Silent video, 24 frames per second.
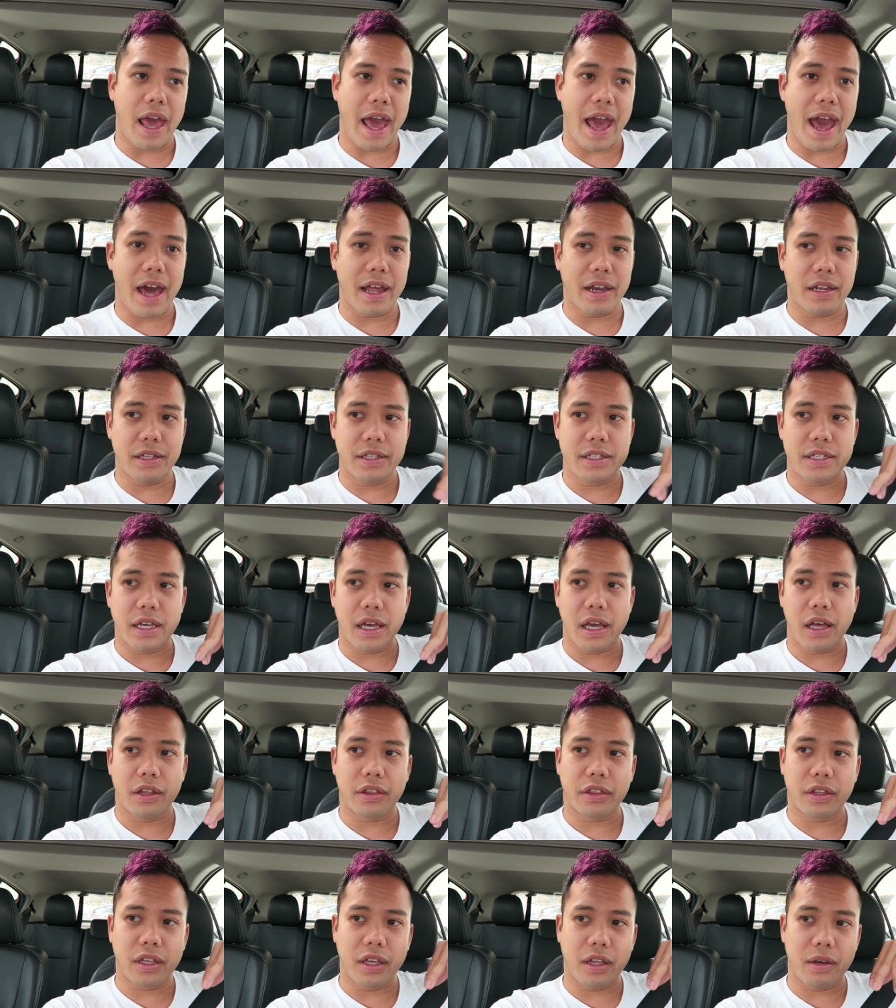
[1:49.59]
added to
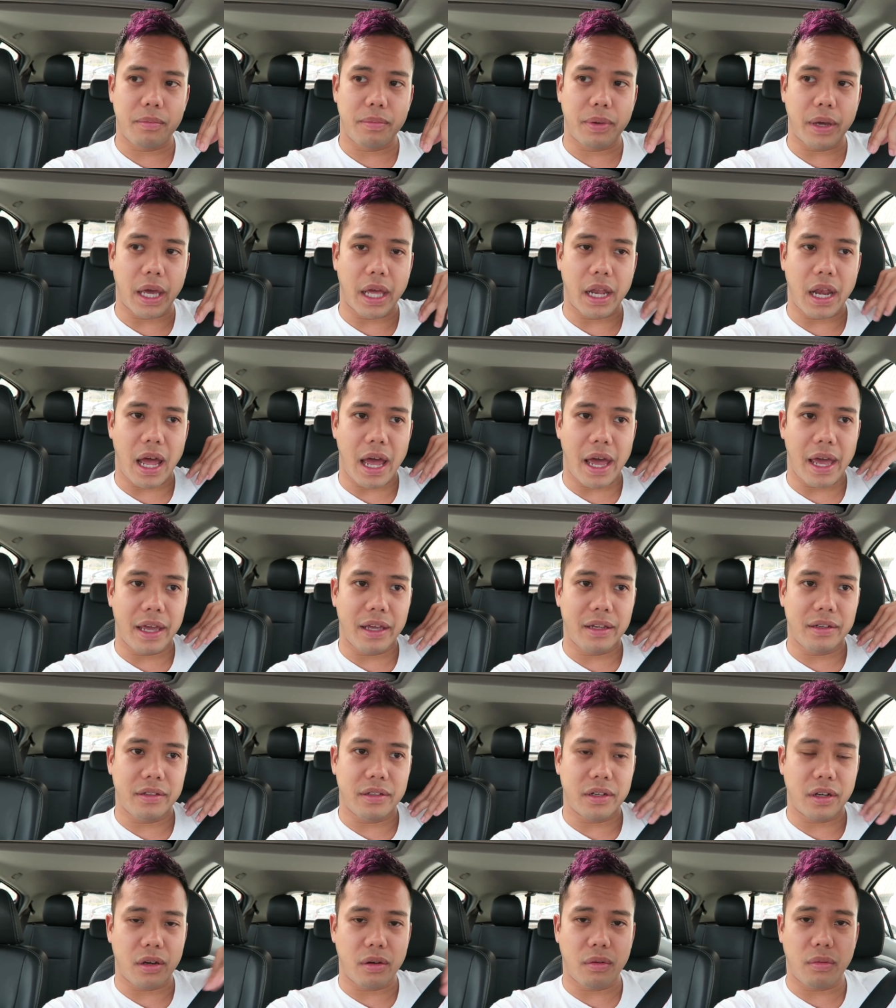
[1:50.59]
HealthKit, but I
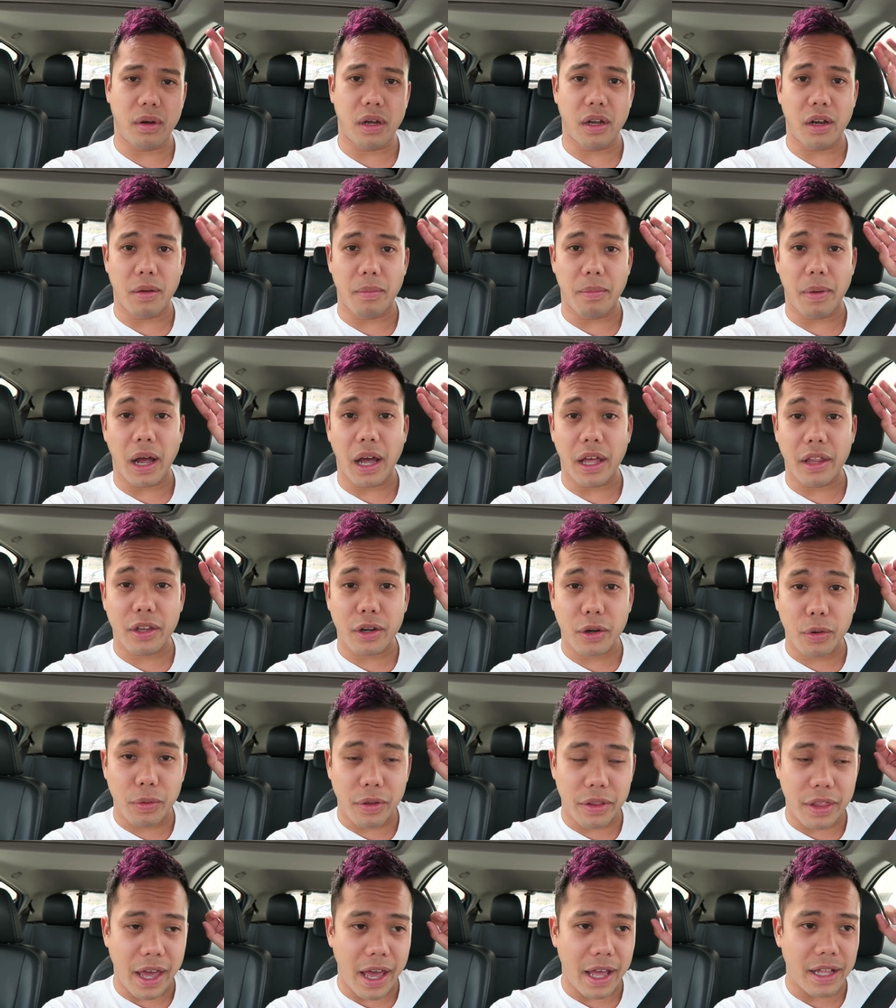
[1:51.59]
don't want to bother
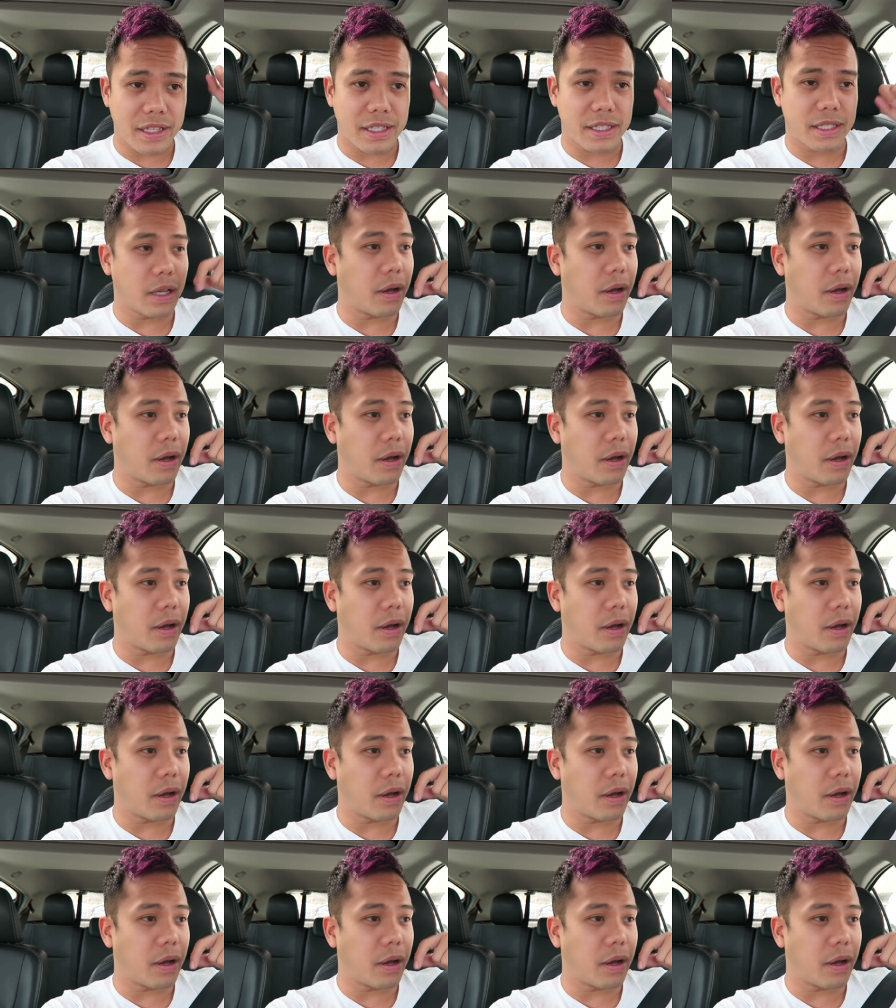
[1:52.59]
with that.